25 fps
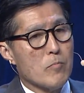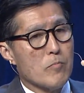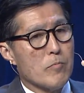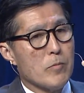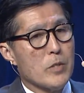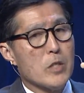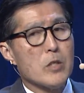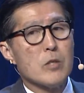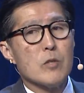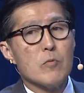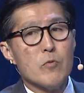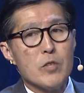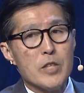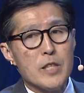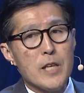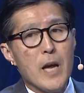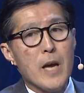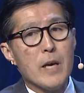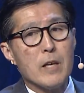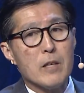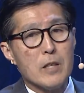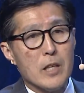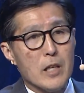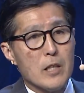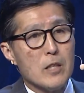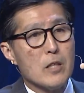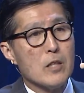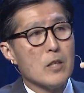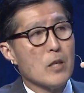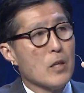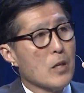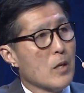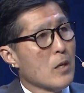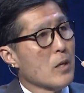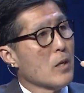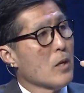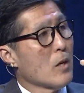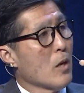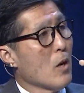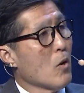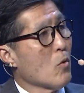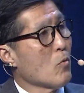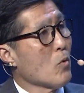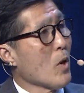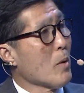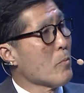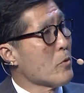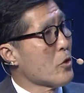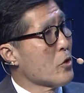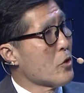just recycling
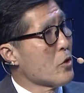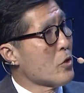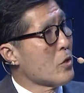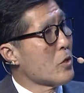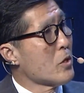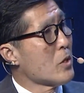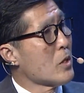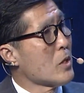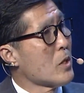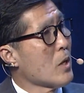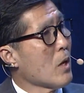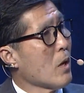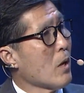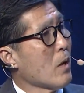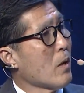rubbishes.